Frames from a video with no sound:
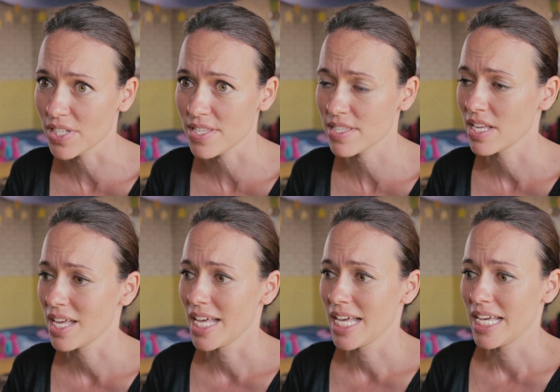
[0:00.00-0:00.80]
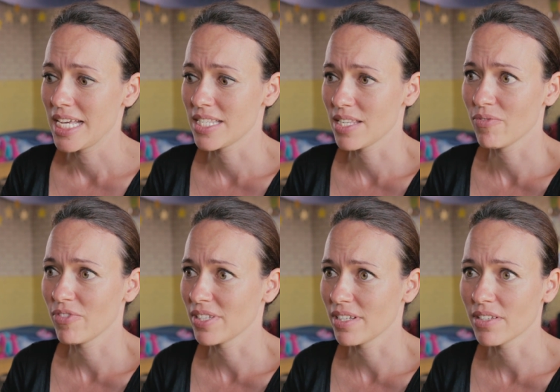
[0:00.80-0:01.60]
is, is
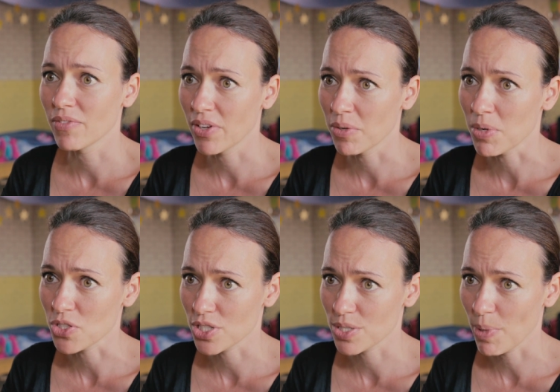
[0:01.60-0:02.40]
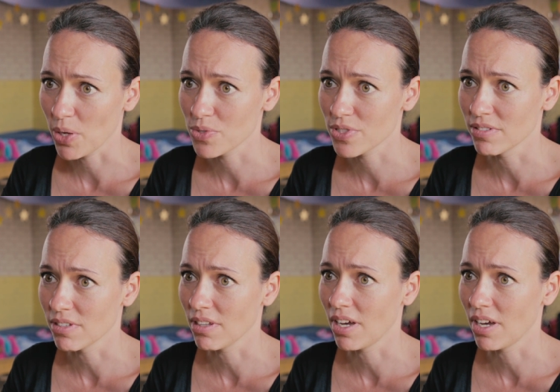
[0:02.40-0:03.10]
something that they're very much exposed in their